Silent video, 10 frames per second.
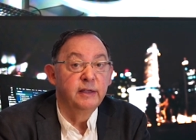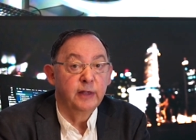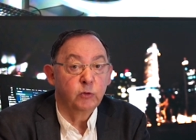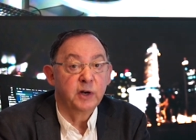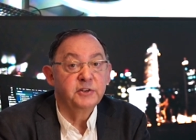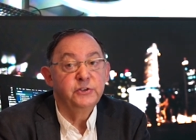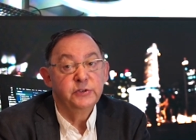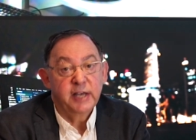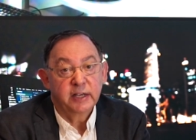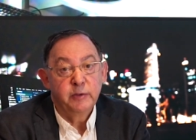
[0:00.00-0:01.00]
that want to
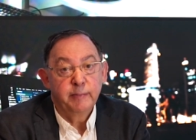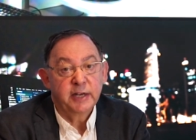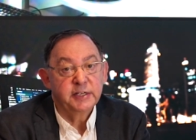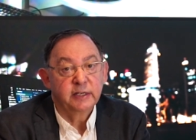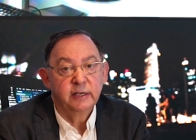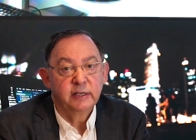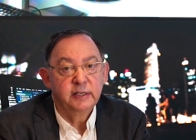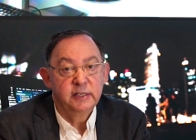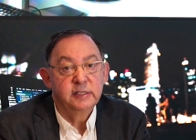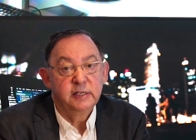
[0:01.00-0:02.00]
use Acumatica
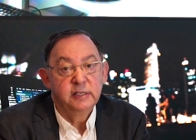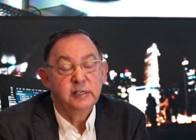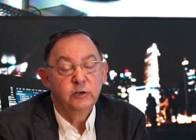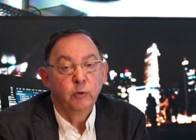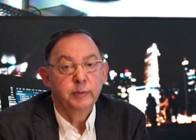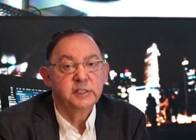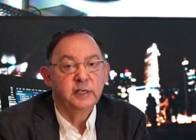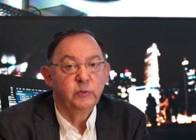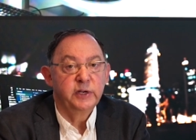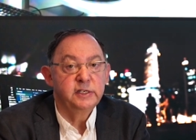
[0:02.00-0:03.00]
is enormous.
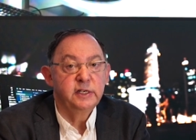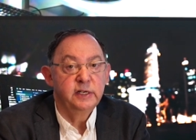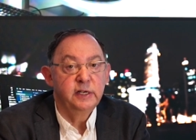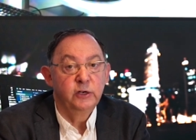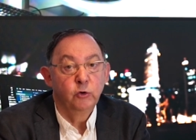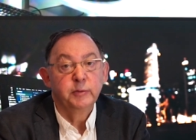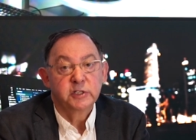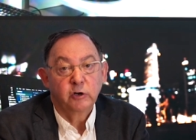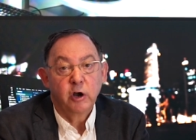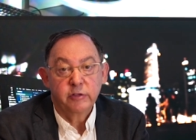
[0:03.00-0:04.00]
And we see
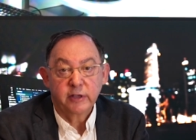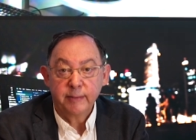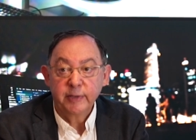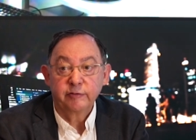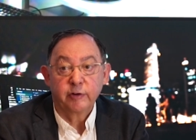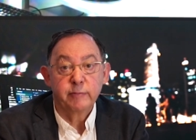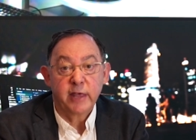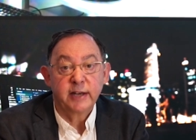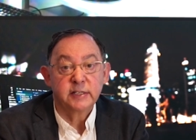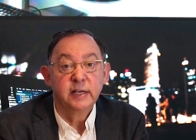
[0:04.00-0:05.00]
enormous growth coming from
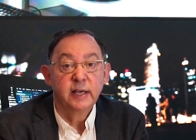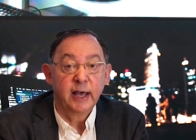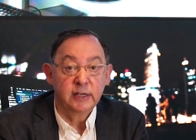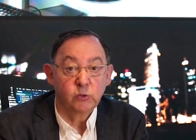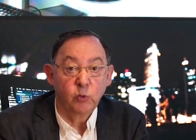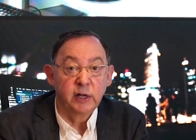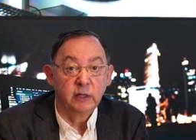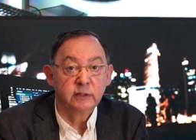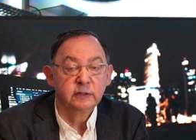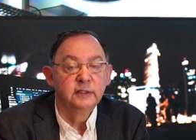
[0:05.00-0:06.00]
that as
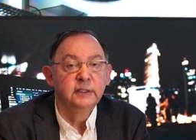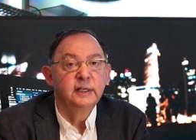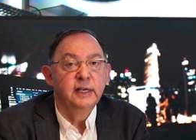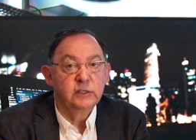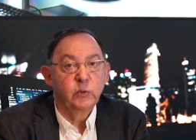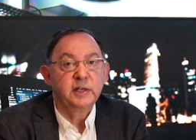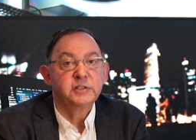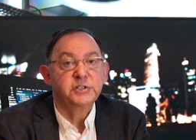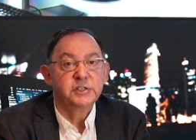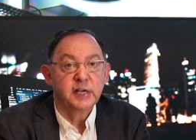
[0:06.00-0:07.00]
well
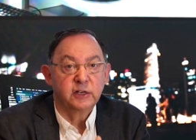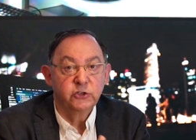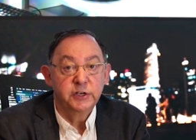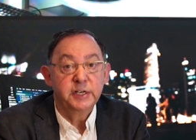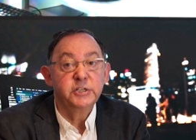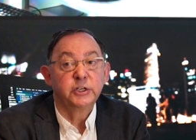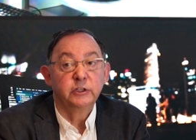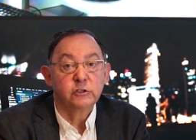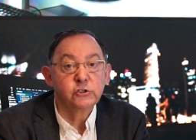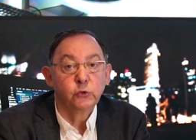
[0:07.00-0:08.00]
as just our
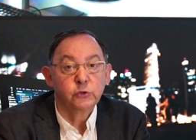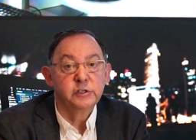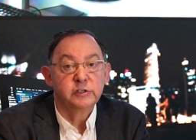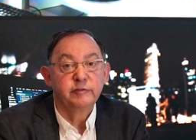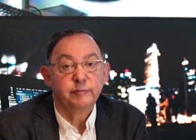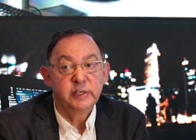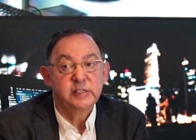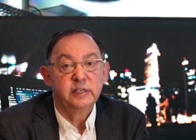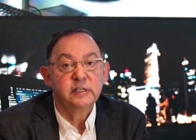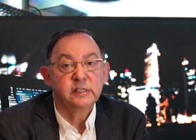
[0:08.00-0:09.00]
traditional sources of
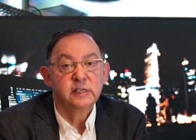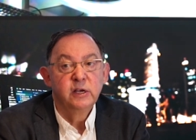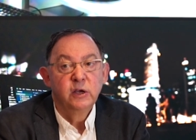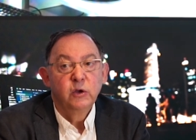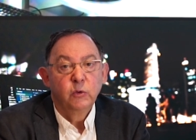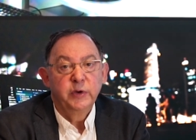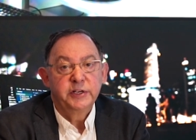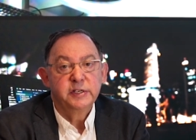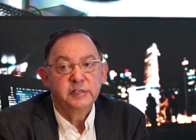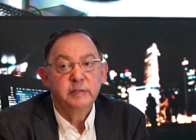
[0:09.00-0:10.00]
business,
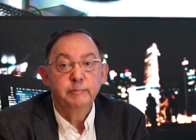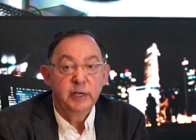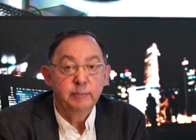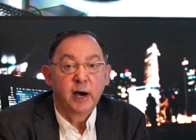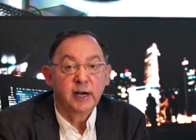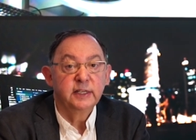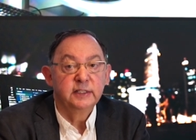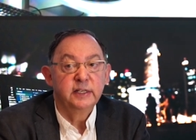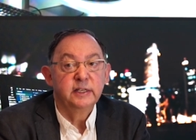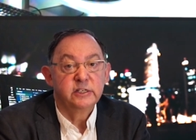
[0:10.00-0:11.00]
which is the
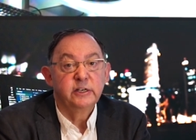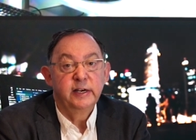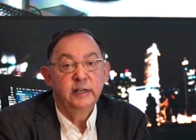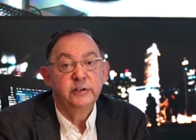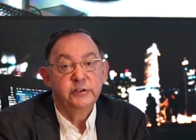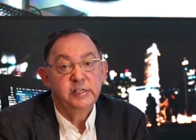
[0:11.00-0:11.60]
mid-market in Australia and New